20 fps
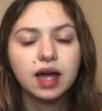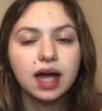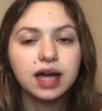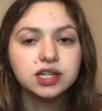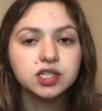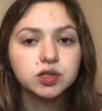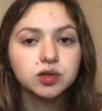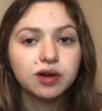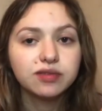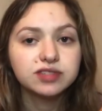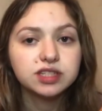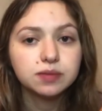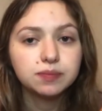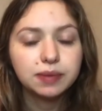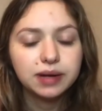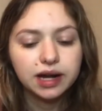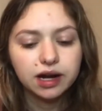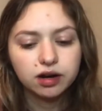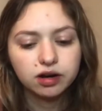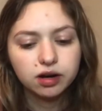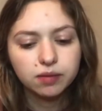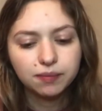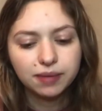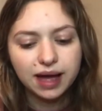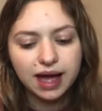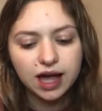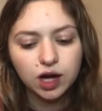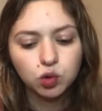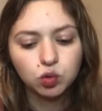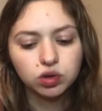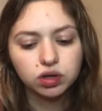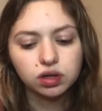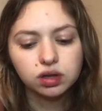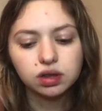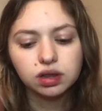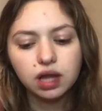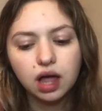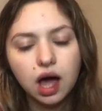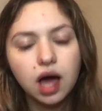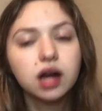I do have to parrot back what a
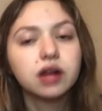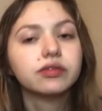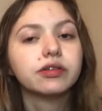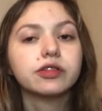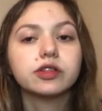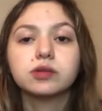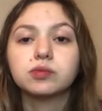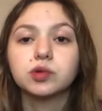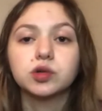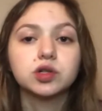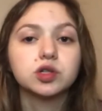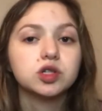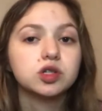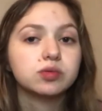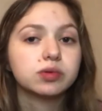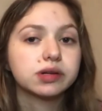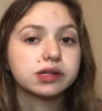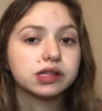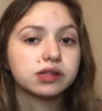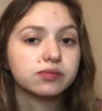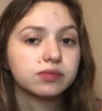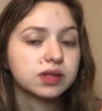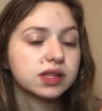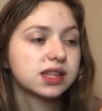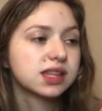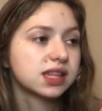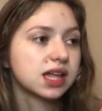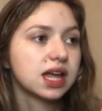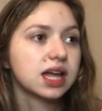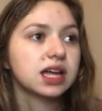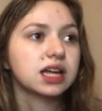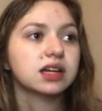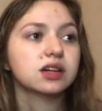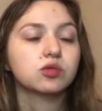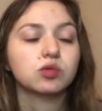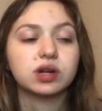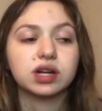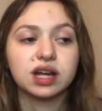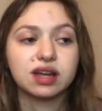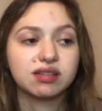lot of other booktubers have been
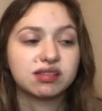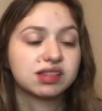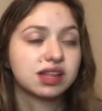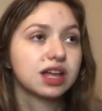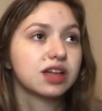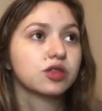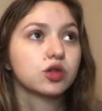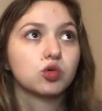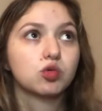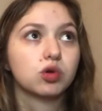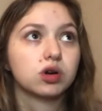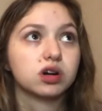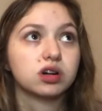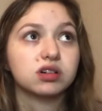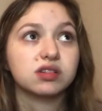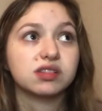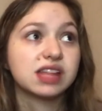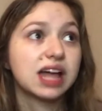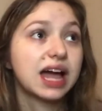saying when I say the words,